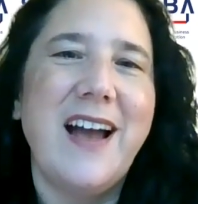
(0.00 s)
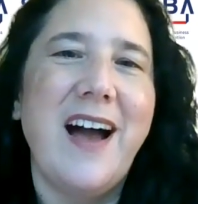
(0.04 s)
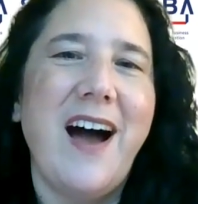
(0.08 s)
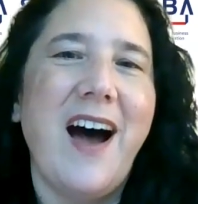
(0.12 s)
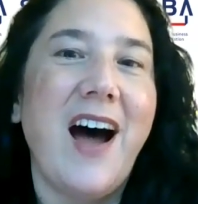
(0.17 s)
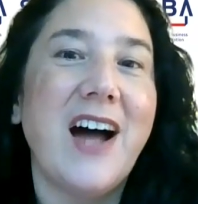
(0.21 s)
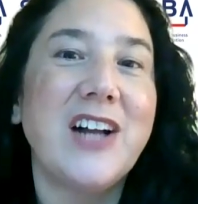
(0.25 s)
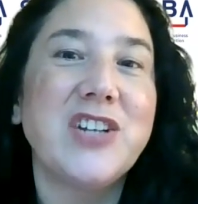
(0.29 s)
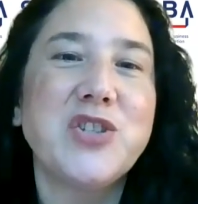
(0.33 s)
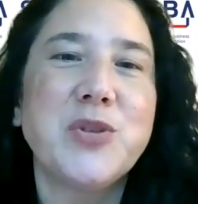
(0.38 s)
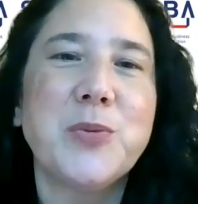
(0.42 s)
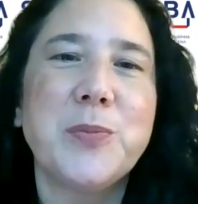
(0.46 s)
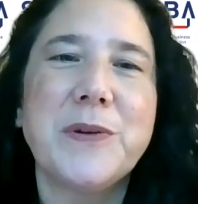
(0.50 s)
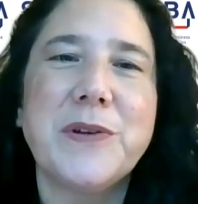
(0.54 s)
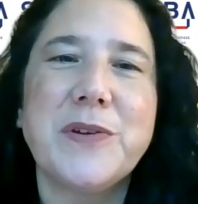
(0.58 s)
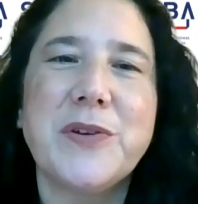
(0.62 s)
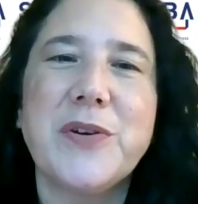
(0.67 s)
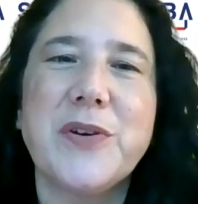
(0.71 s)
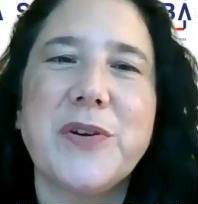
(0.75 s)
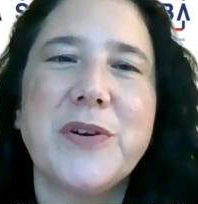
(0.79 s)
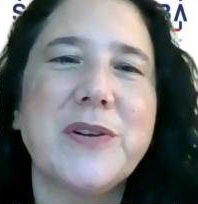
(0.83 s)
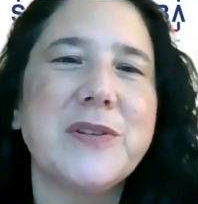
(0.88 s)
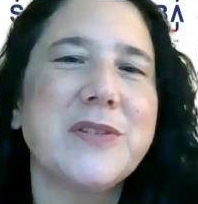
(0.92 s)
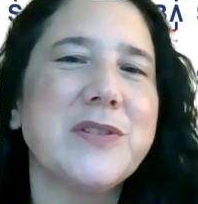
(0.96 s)

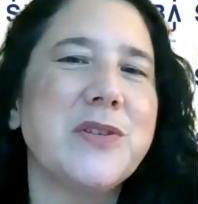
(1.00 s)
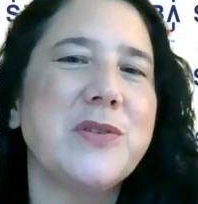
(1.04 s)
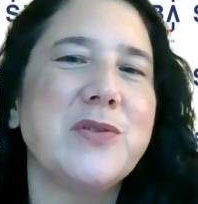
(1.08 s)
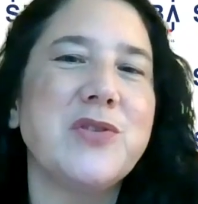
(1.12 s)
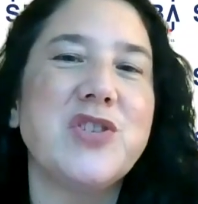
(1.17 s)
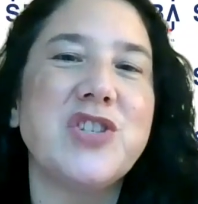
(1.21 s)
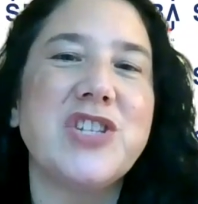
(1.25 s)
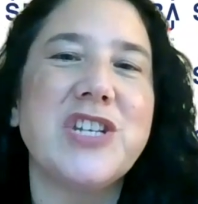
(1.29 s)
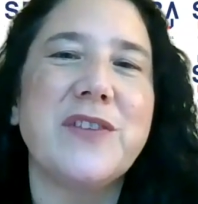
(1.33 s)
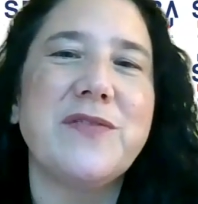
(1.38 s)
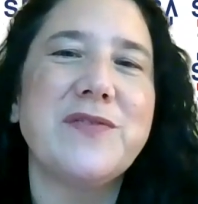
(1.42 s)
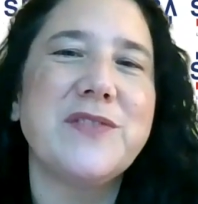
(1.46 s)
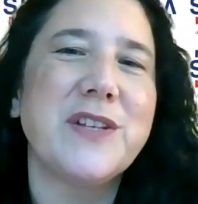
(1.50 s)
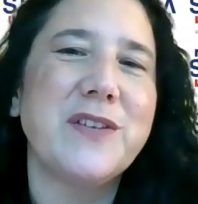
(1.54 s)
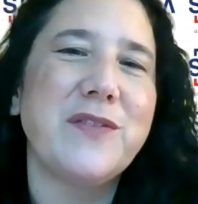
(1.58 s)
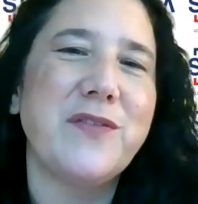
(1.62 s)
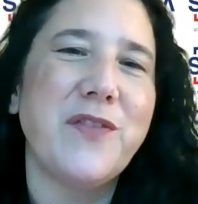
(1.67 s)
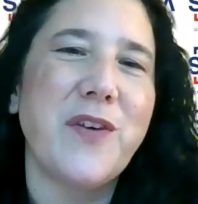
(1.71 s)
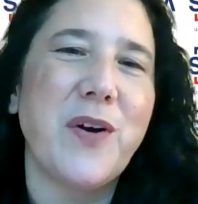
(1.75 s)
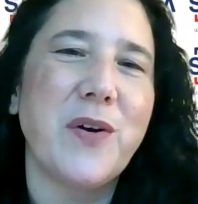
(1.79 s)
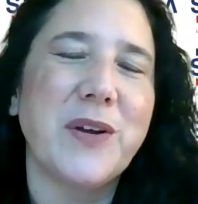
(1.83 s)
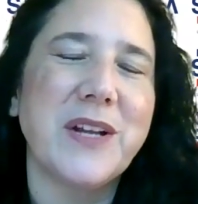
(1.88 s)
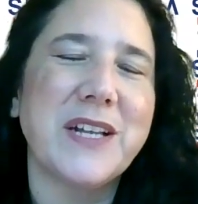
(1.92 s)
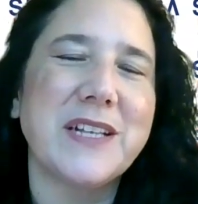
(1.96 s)
Entrepreneurs who shifted
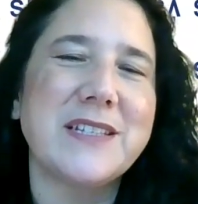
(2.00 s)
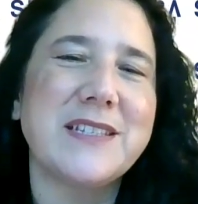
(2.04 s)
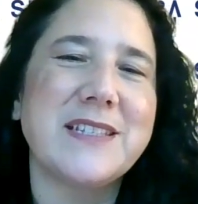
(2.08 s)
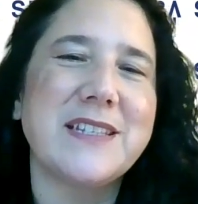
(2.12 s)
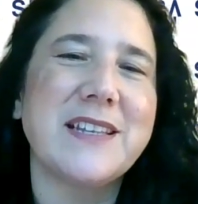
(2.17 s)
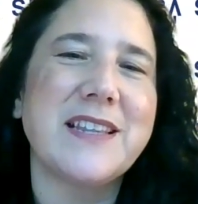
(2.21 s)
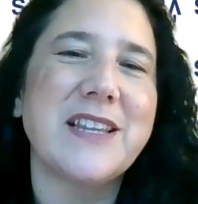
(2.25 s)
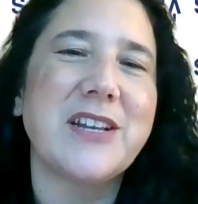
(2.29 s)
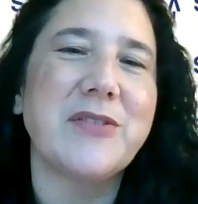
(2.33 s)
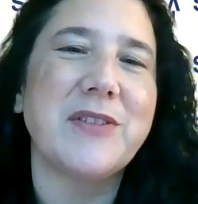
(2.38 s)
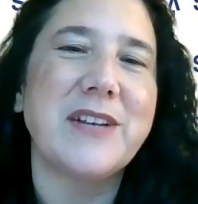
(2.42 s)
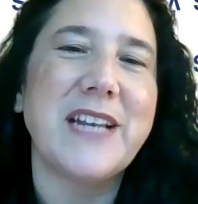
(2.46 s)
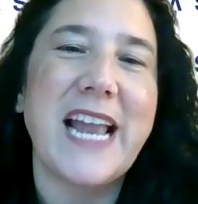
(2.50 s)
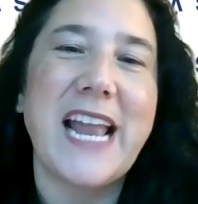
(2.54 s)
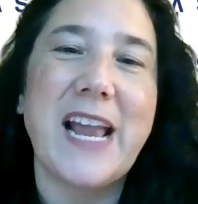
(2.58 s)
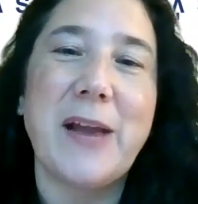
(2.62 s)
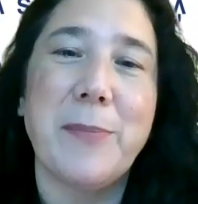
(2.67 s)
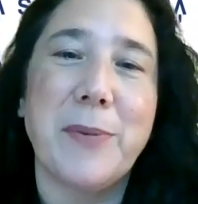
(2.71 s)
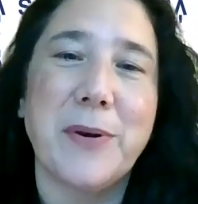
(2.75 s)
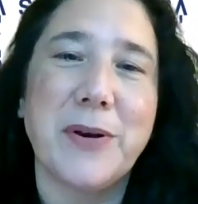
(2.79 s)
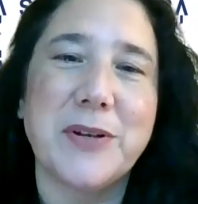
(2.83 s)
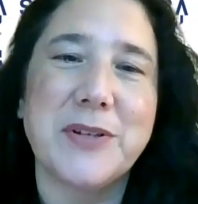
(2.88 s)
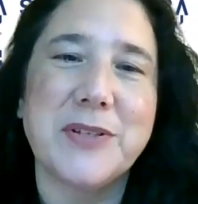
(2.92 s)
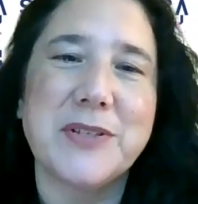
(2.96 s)
focus to their
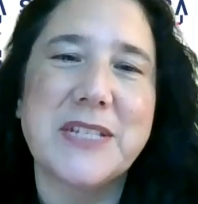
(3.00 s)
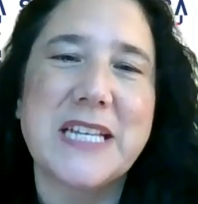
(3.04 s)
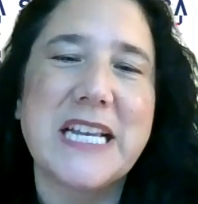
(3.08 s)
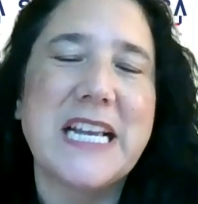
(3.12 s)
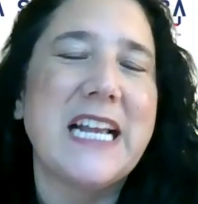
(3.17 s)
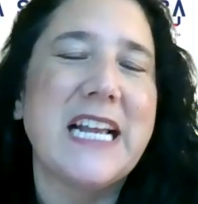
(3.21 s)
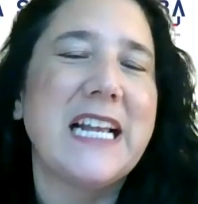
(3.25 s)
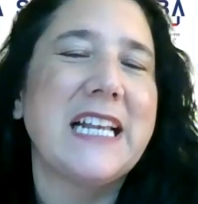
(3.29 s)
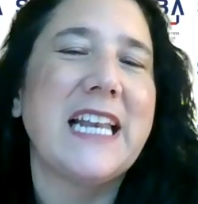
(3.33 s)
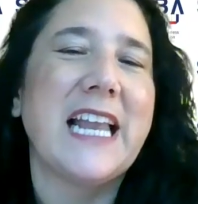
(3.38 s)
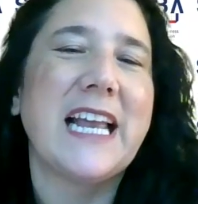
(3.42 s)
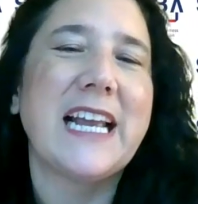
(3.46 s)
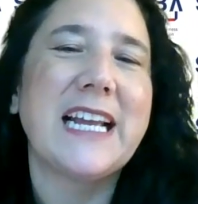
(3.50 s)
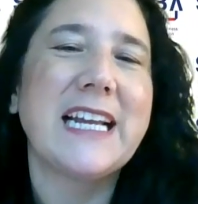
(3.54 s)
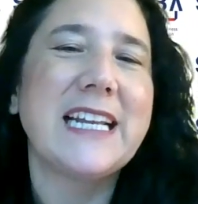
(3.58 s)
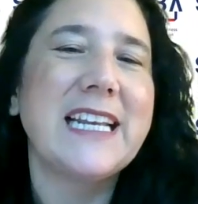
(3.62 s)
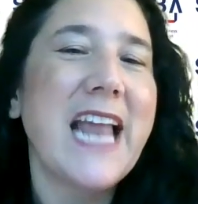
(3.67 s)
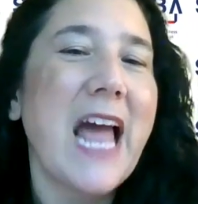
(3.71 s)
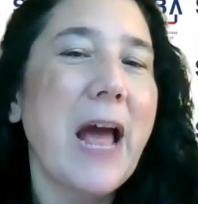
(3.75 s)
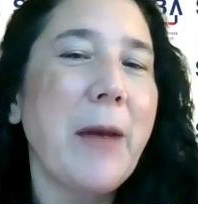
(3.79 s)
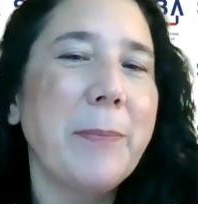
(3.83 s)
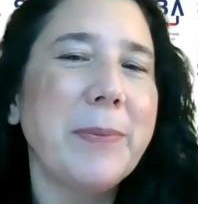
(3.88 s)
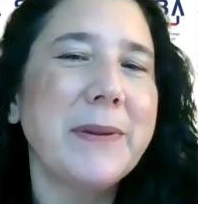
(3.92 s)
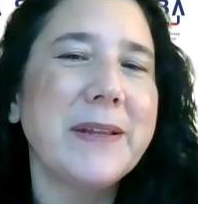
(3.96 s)
neighbors, like
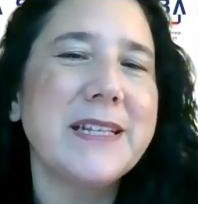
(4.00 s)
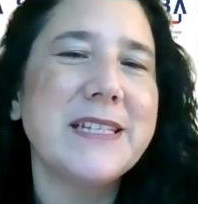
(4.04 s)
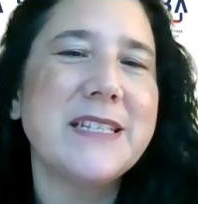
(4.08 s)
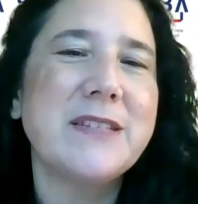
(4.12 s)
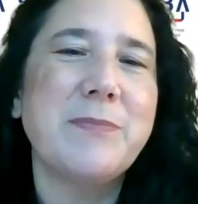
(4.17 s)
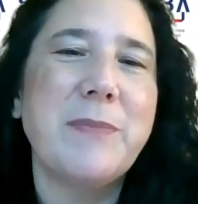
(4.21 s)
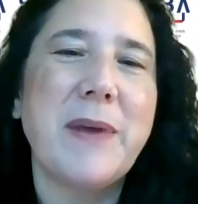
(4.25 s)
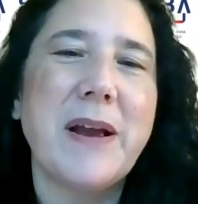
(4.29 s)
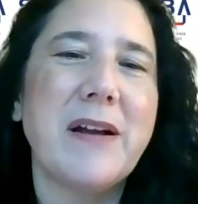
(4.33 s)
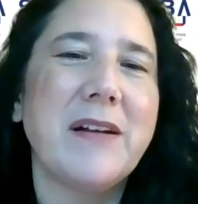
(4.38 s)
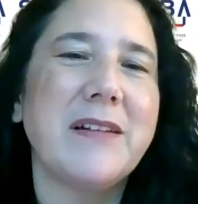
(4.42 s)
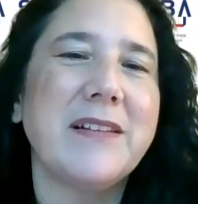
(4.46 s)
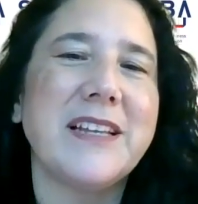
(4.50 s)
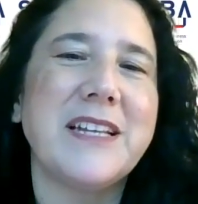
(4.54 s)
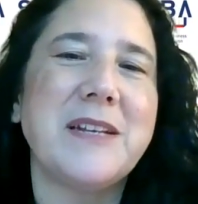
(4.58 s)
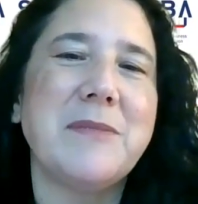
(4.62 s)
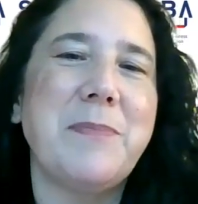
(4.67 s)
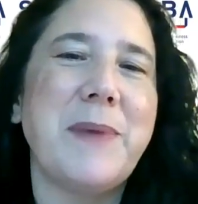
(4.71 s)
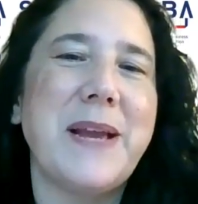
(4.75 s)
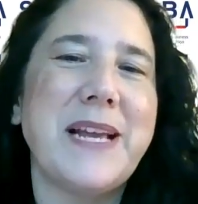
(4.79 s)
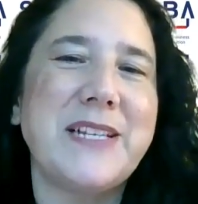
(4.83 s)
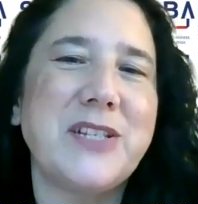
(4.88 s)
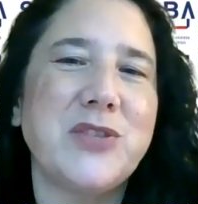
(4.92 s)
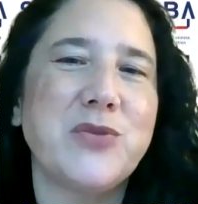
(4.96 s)
Annapolis,
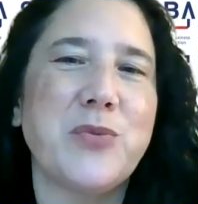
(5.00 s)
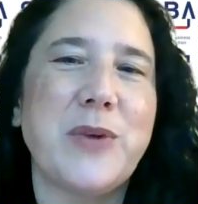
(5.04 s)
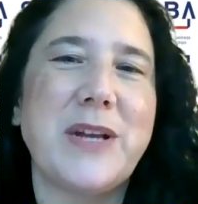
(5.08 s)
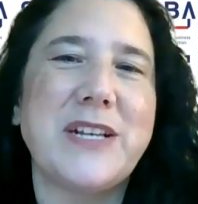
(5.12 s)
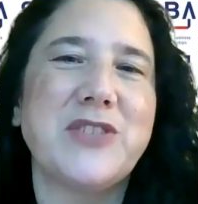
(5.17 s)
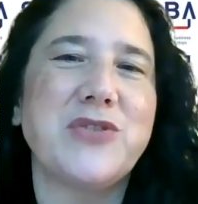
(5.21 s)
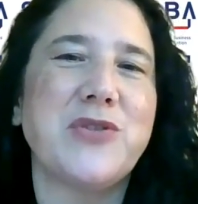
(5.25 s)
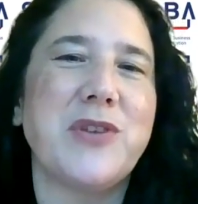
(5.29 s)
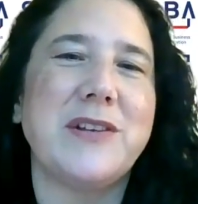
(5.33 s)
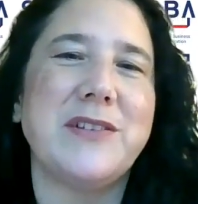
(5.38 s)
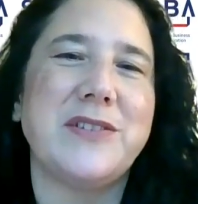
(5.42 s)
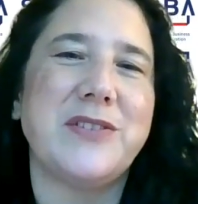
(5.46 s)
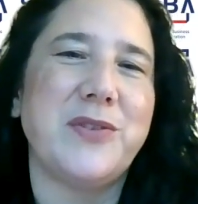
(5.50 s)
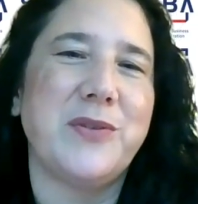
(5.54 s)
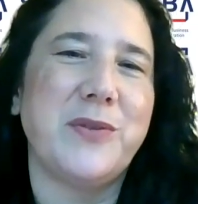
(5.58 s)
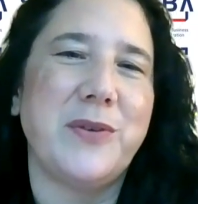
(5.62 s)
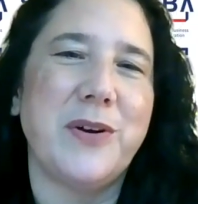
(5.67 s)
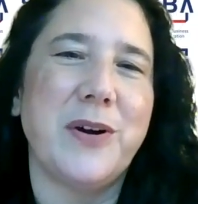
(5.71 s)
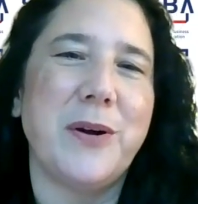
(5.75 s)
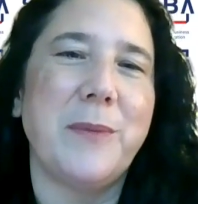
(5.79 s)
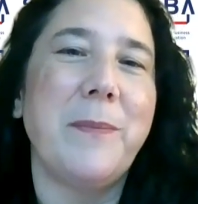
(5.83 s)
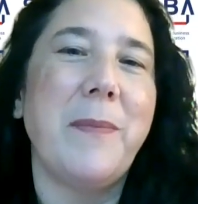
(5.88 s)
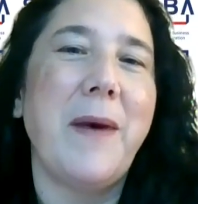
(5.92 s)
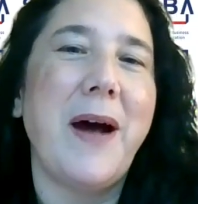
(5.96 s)
Maryland-based
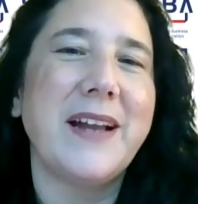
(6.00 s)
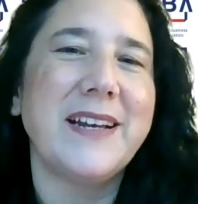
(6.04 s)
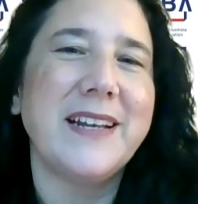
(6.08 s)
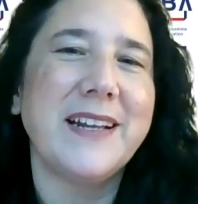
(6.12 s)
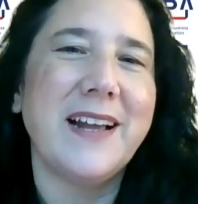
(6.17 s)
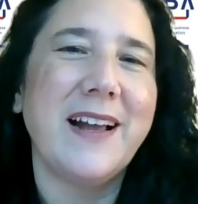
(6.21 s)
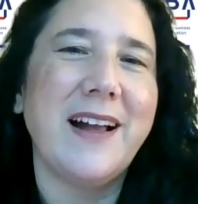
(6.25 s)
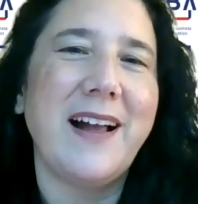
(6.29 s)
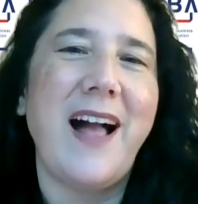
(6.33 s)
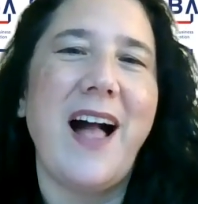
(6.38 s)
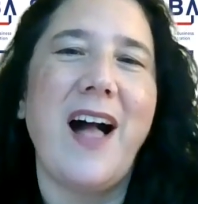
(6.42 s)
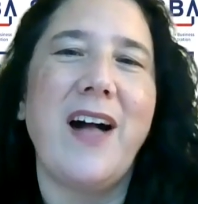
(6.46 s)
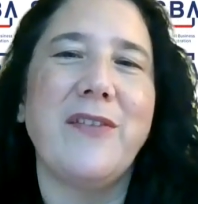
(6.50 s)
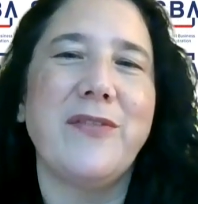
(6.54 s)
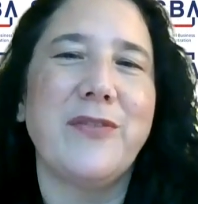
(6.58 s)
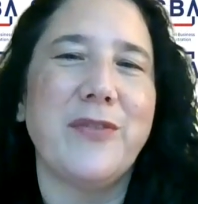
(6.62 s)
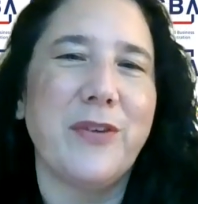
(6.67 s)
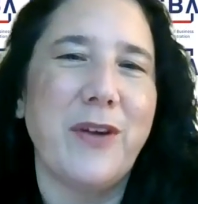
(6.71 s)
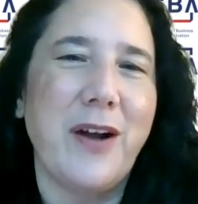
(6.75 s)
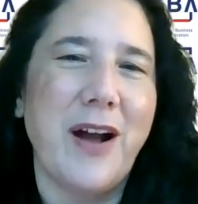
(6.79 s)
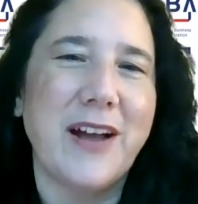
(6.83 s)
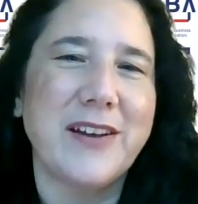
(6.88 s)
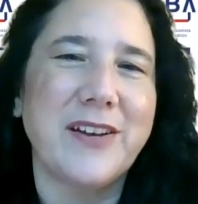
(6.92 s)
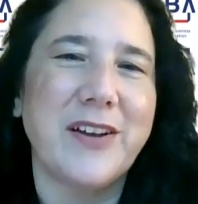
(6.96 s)
restaurateur Monica
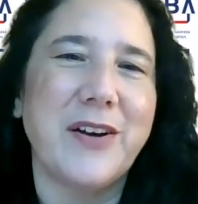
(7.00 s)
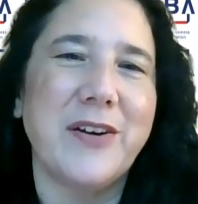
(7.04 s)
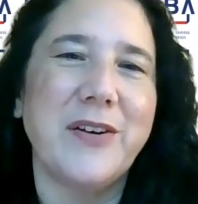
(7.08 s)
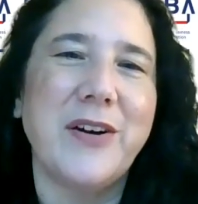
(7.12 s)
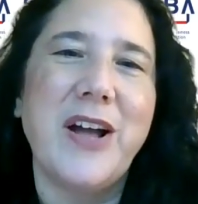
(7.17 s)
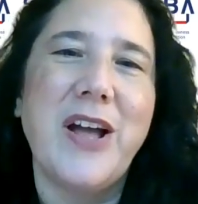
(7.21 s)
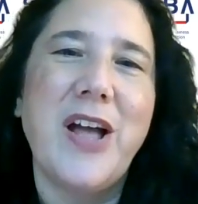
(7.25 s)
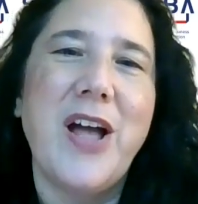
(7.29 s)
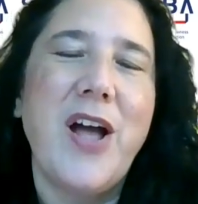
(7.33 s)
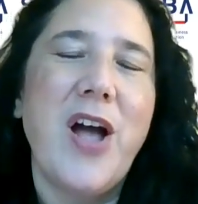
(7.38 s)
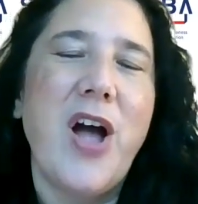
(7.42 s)
Alvarado,